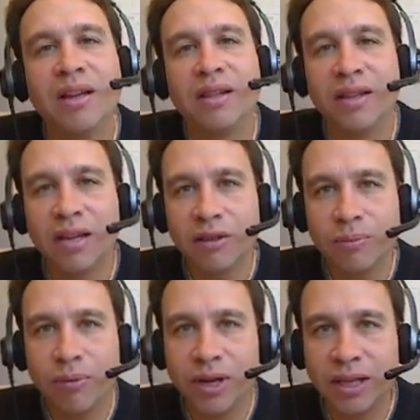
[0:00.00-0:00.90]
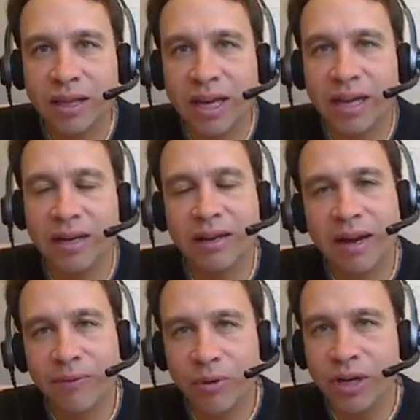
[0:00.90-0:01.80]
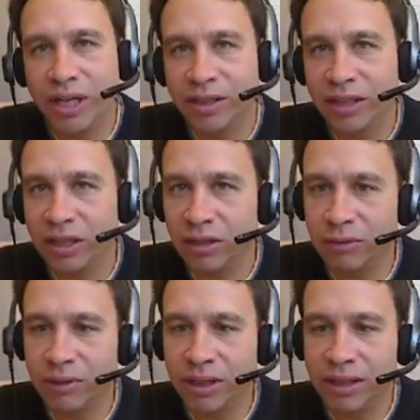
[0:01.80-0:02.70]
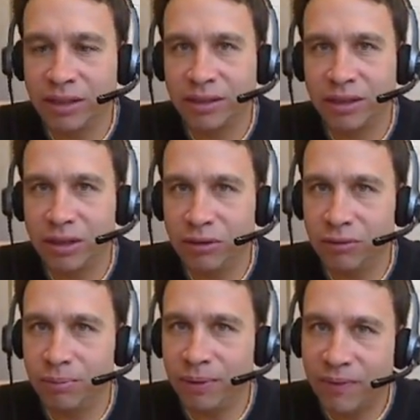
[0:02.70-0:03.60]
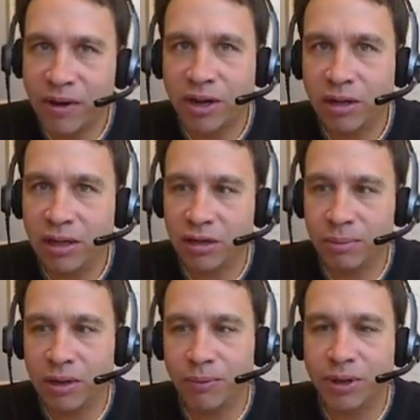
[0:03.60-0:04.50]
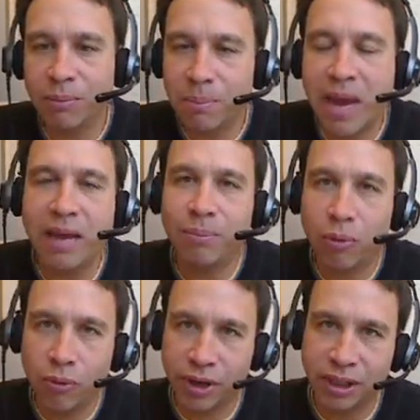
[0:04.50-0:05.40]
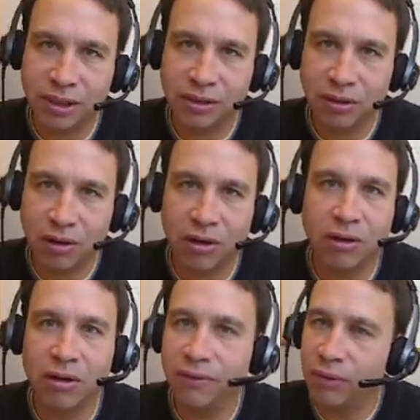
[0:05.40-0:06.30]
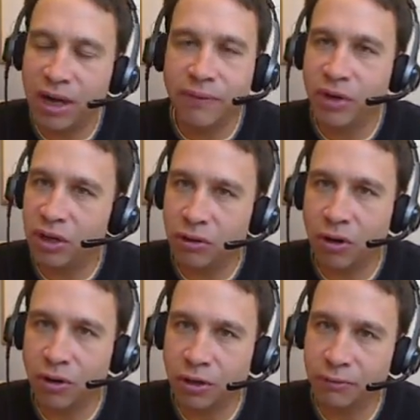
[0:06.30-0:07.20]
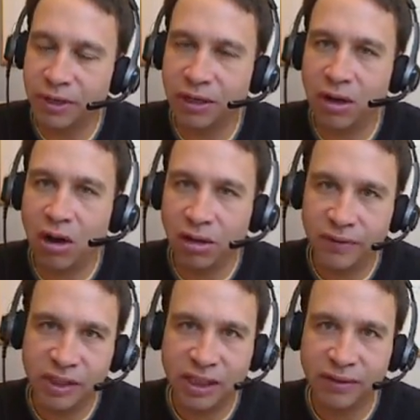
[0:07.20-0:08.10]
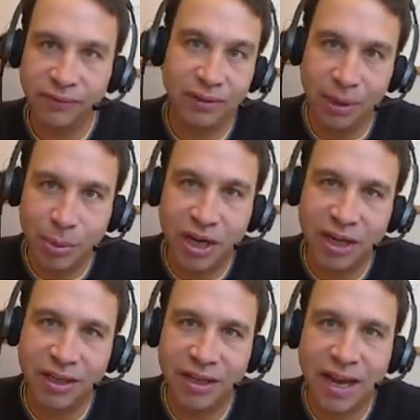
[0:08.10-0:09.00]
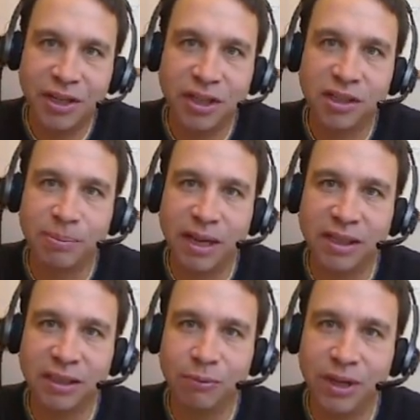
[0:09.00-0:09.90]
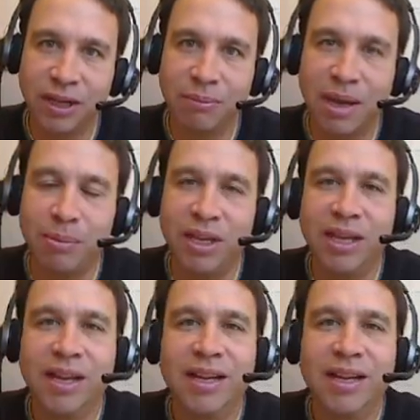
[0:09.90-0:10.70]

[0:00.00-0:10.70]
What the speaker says: The other point that everyone needs to do is to be very clear about what the main points are of whatever you're arguing. All of us have limited attention spans, and we can maybe